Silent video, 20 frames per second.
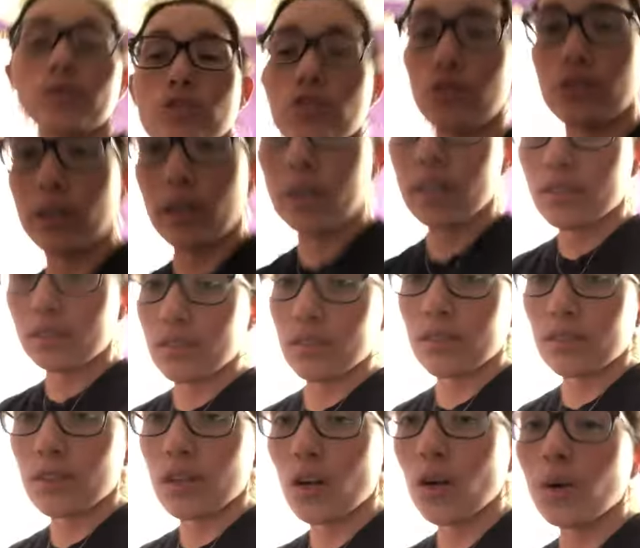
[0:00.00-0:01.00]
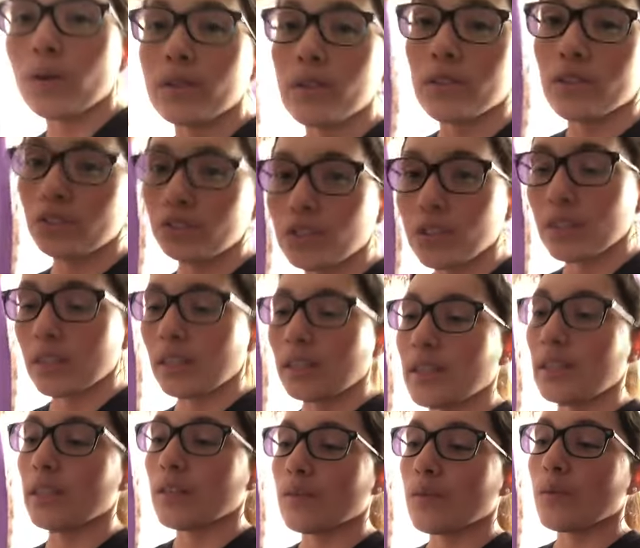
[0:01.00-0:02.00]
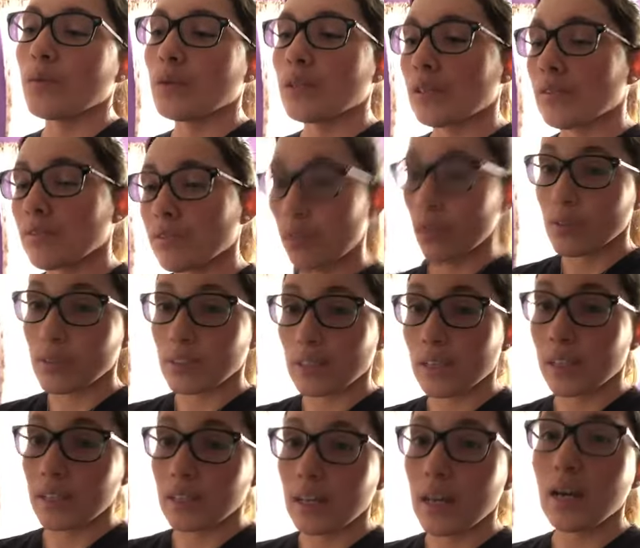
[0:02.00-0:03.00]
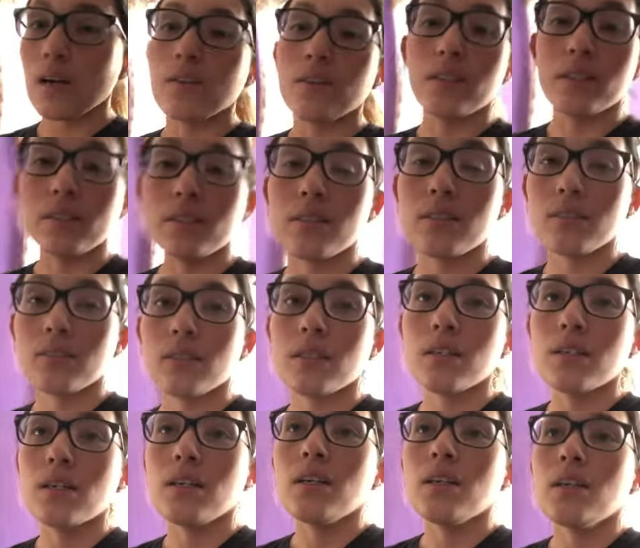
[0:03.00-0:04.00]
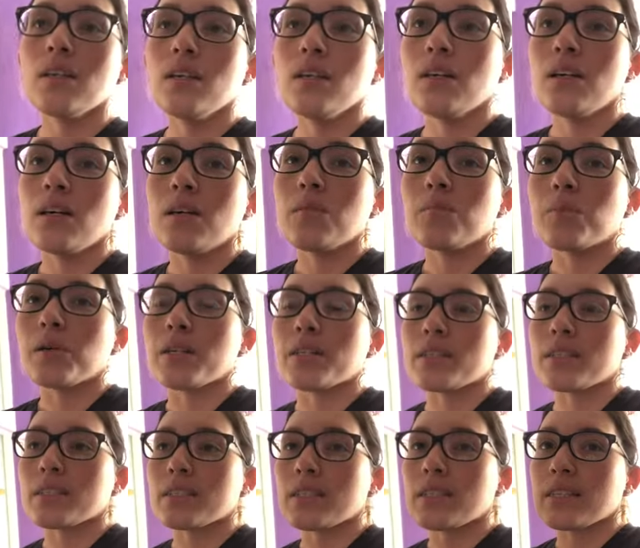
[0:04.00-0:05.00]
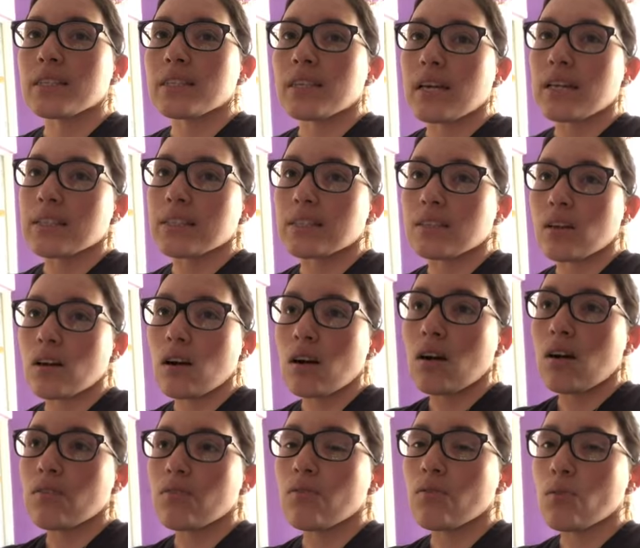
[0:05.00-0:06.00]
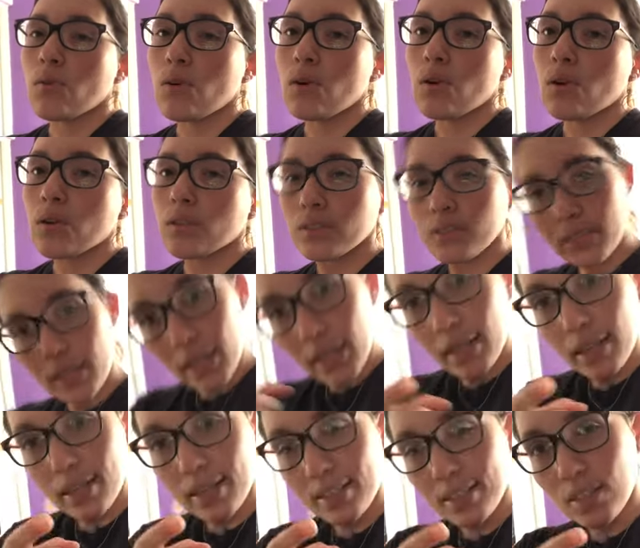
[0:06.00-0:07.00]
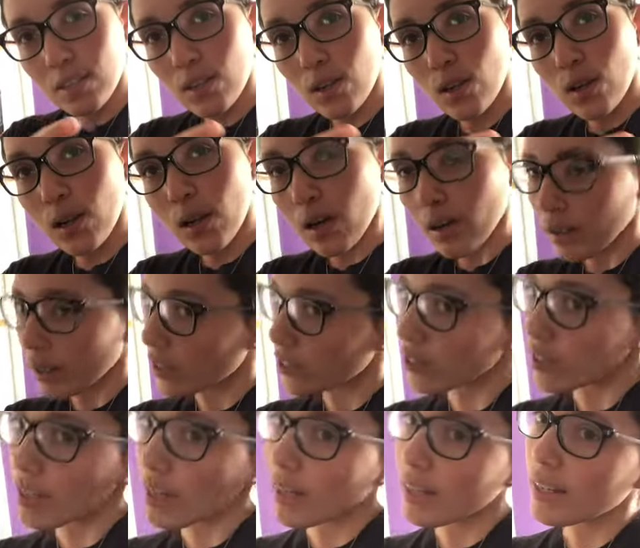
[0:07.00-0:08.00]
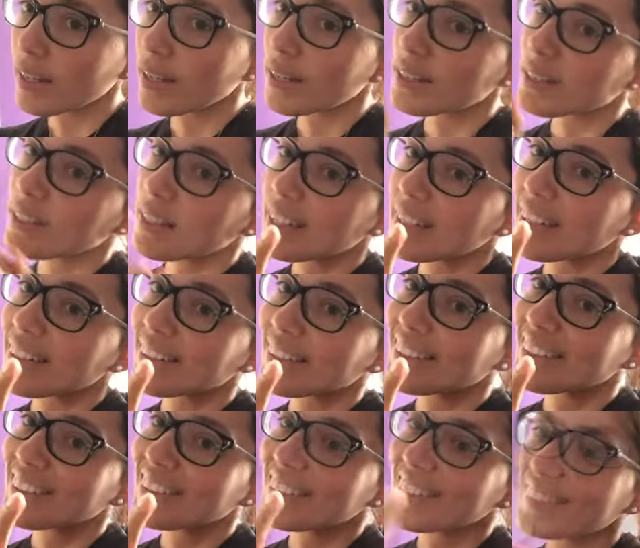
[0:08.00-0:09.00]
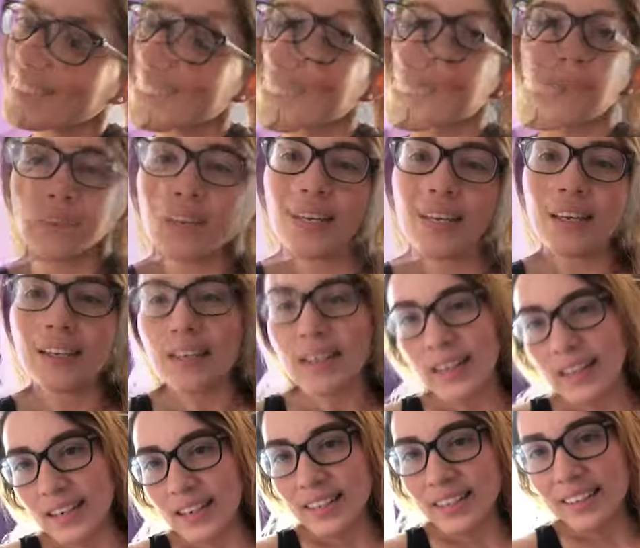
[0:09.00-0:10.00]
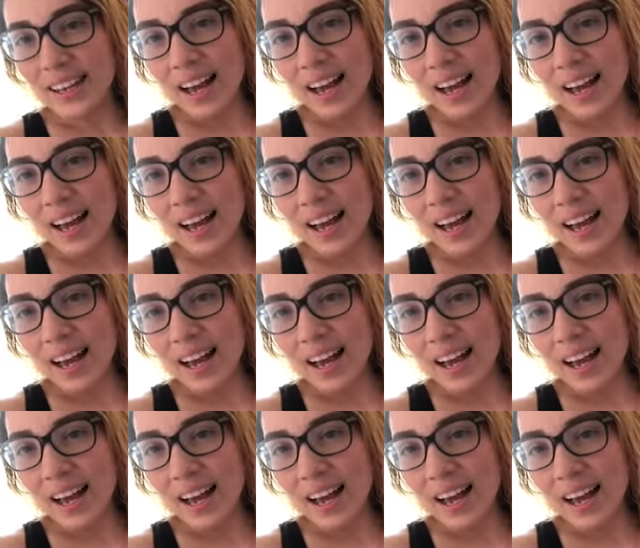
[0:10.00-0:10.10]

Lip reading: want you guys to know and understand what it feels like and how it is. But that's all for today, so I'll catch you guys later. Hey